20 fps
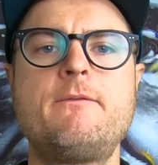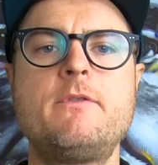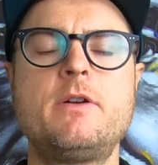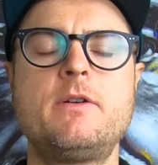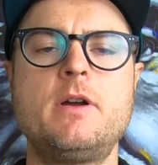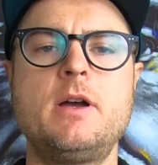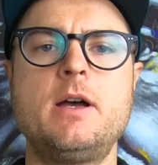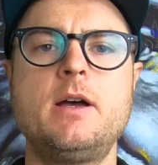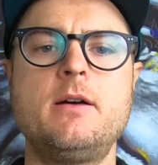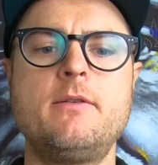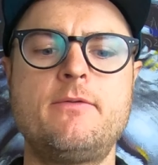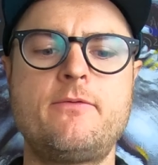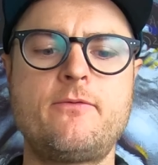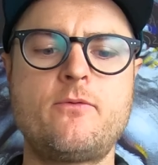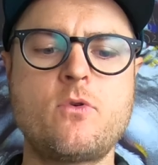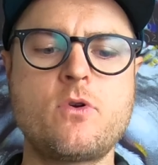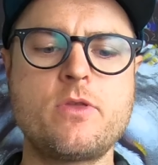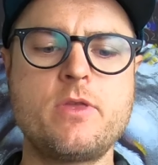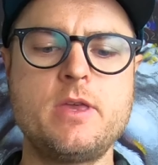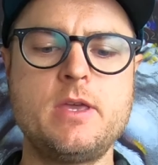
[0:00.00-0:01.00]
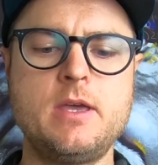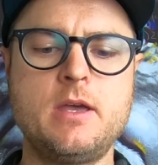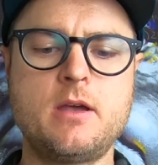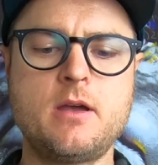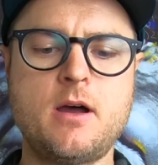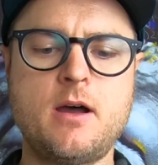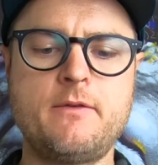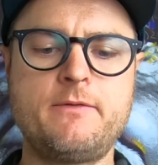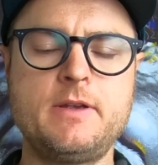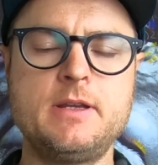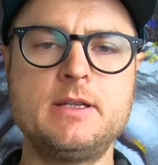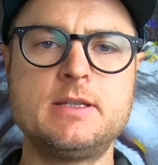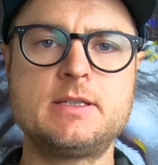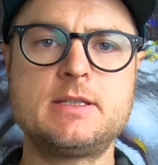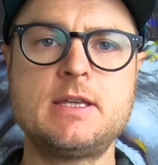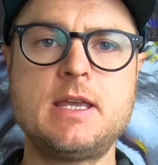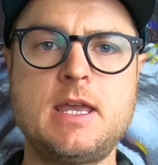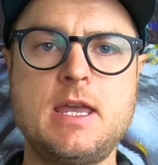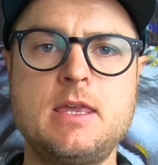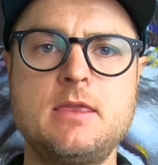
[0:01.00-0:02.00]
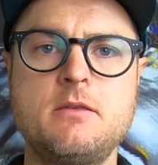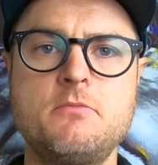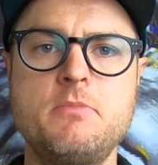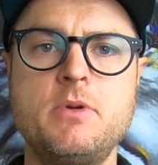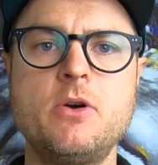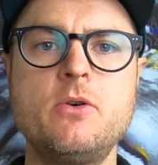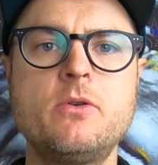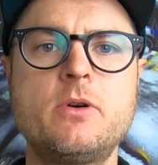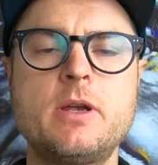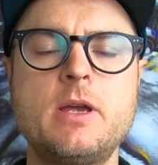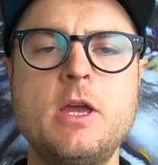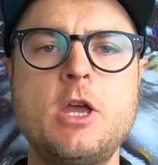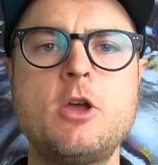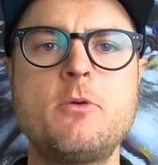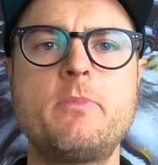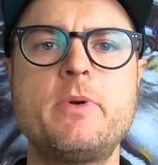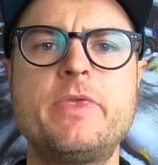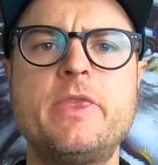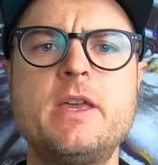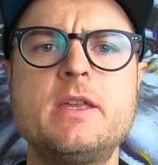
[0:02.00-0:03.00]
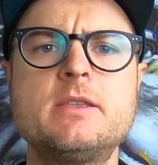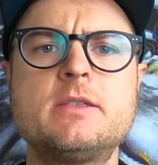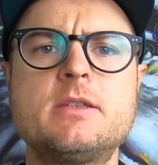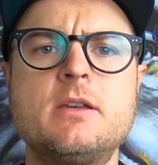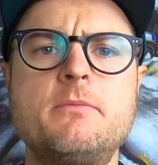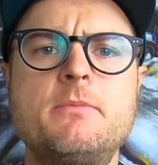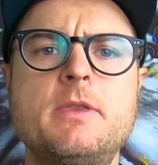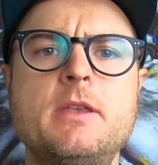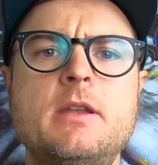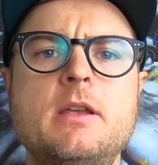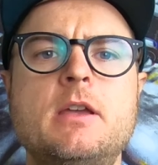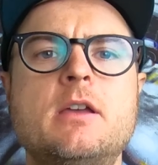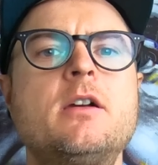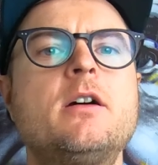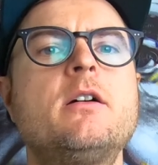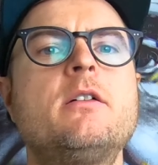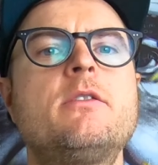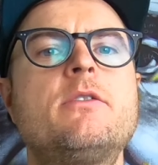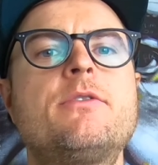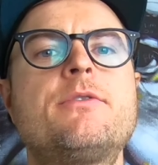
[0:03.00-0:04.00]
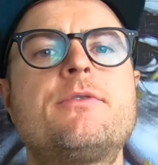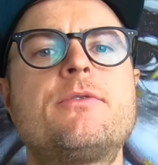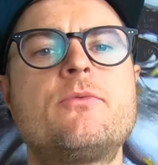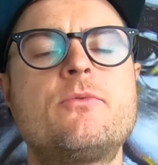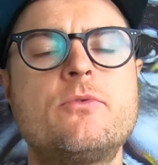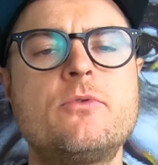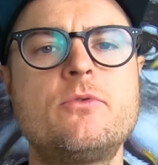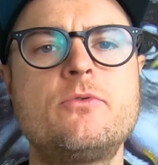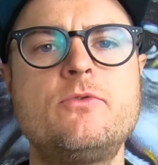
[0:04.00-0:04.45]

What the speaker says: for the coffee to sit in the milk, but then something to cut through